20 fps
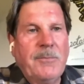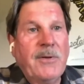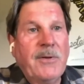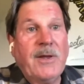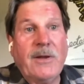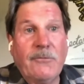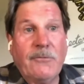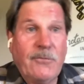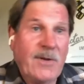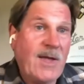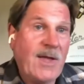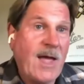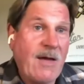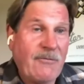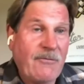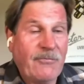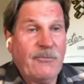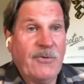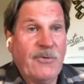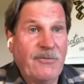But if
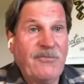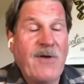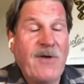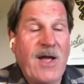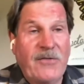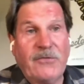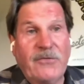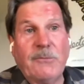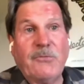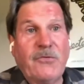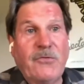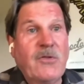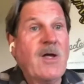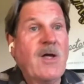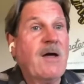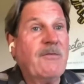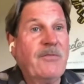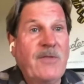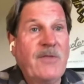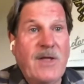we find some
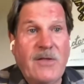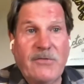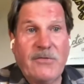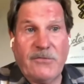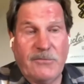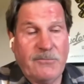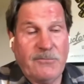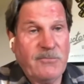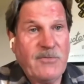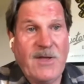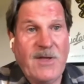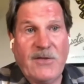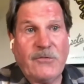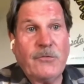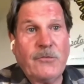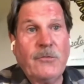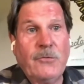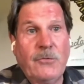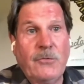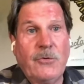stuff that's
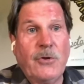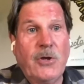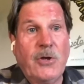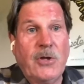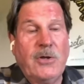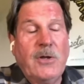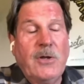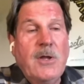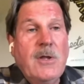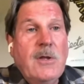good,